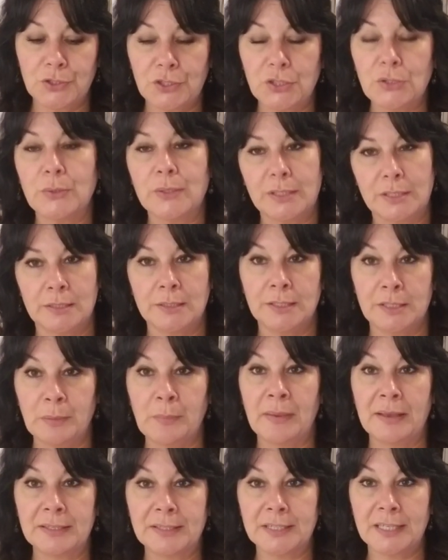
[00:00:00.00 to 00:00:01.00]
to is the
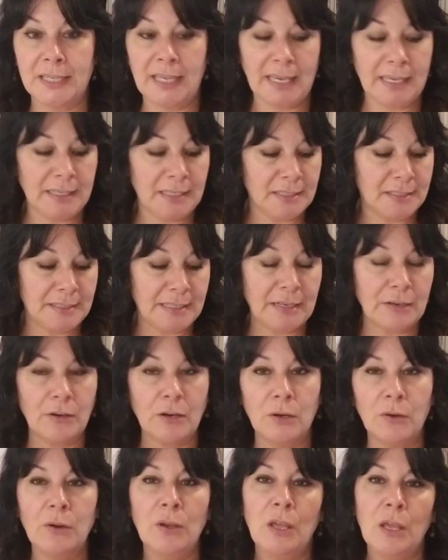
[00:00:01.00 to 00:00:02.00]
domesticated
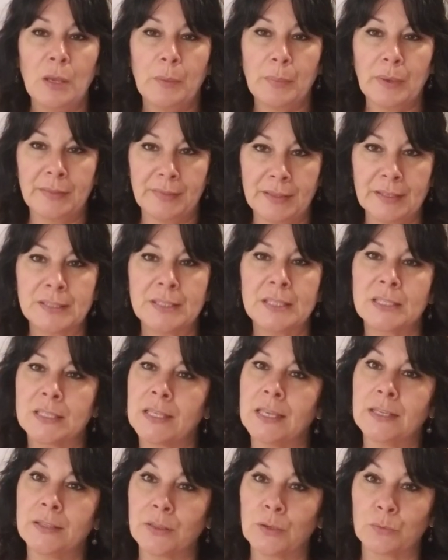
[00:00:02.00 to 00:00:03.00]
tarot, but this is
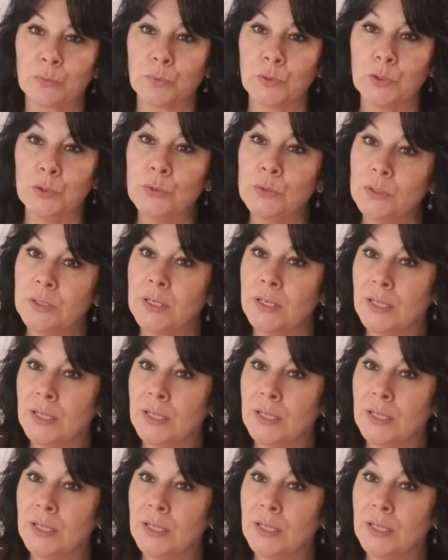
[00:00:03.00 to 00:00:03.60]
like the root.